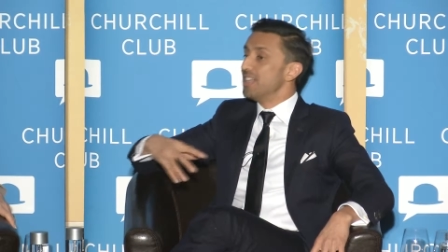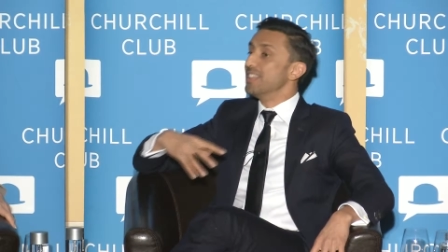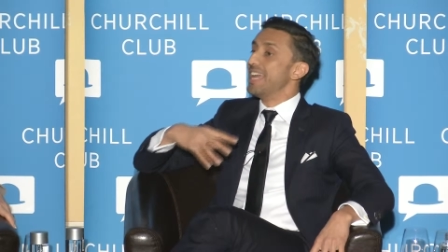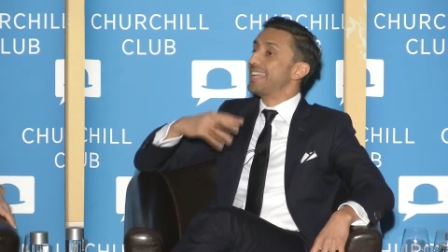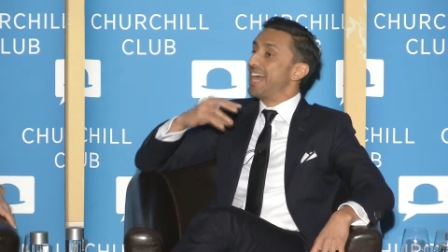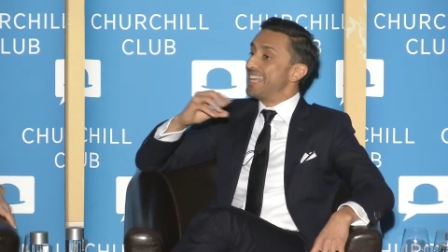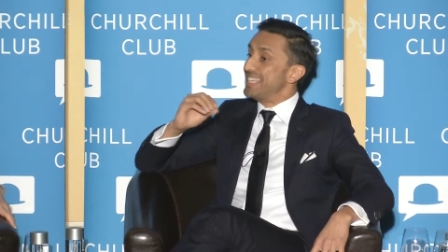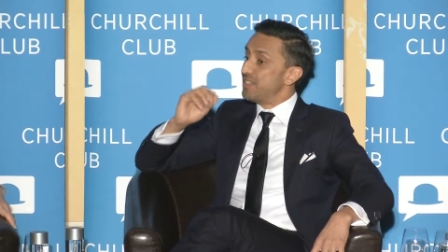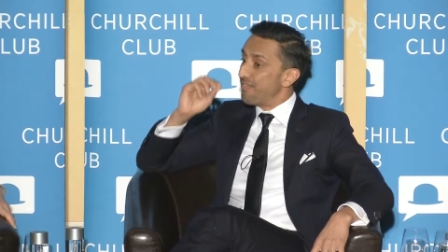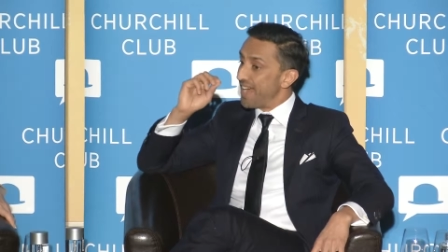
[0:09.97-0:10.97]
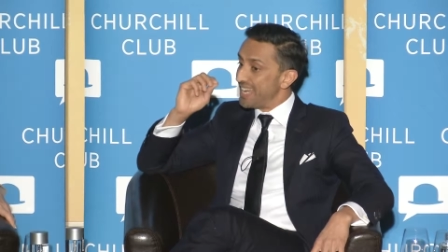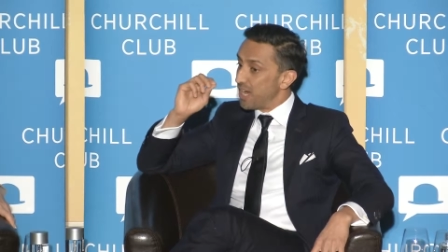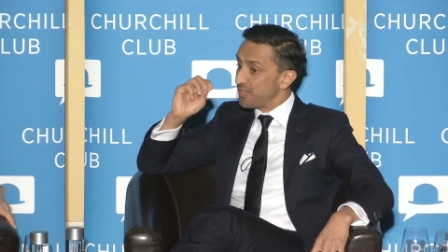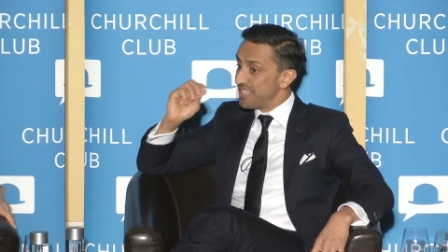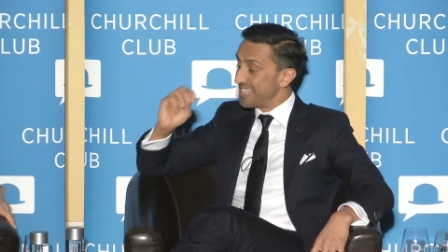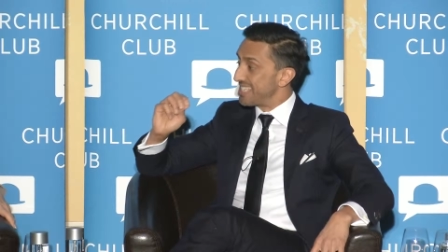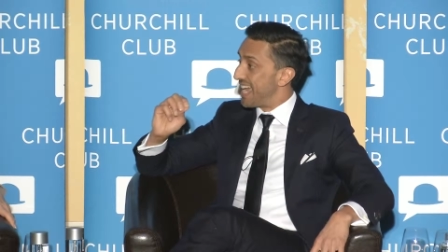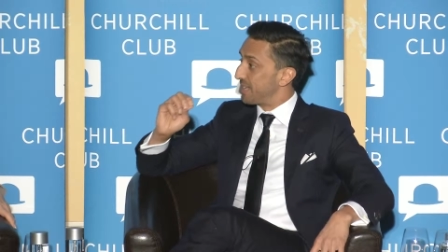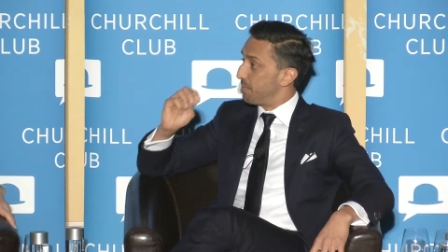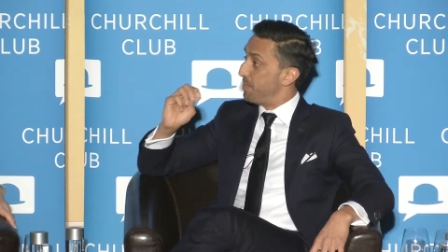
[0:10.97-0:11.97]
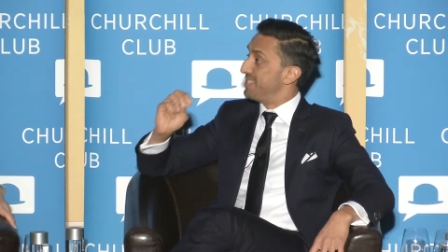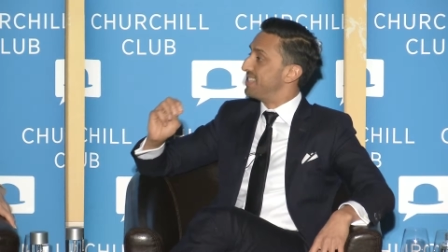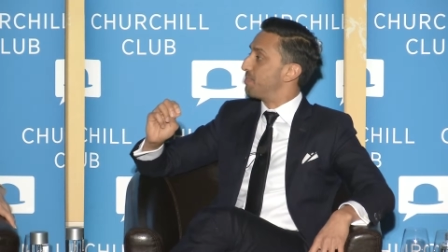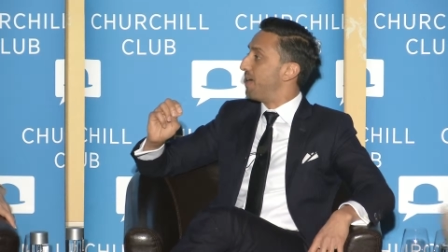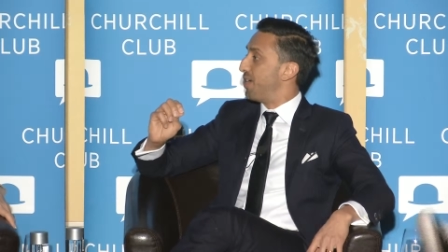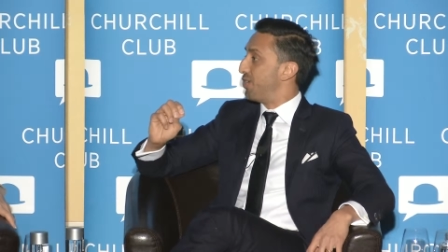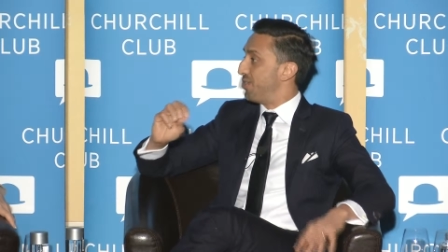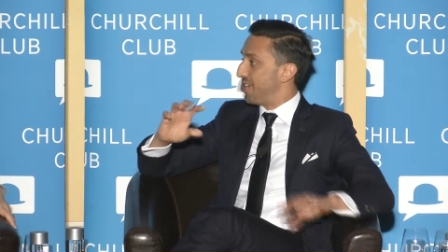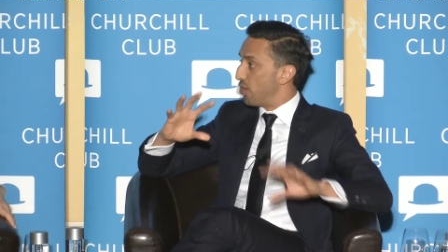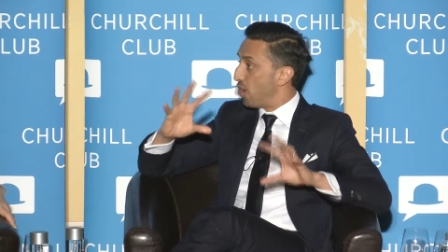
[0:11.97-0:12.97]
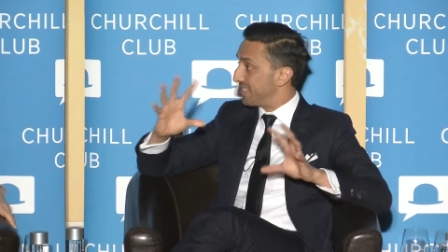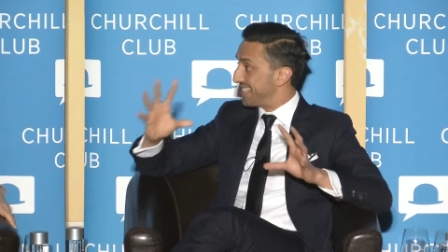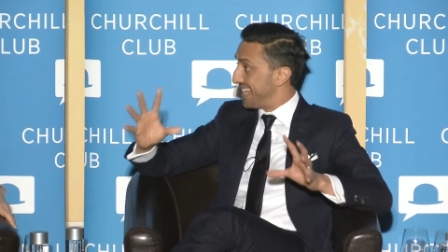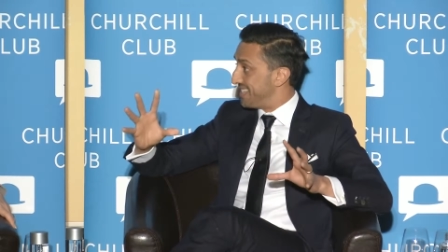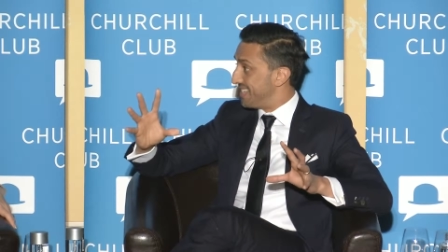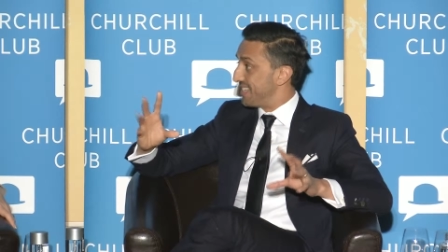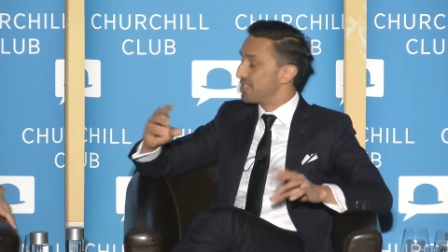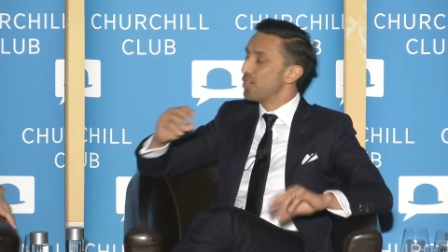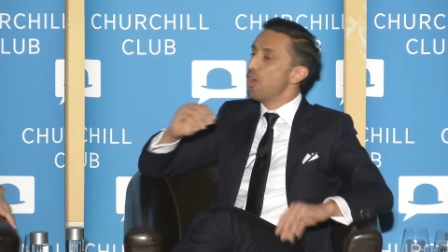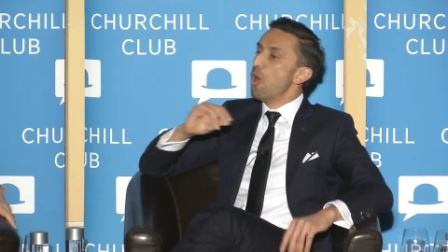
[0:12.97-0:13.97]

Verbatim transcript: Like, I need to find out the exact business buyer in all these entities,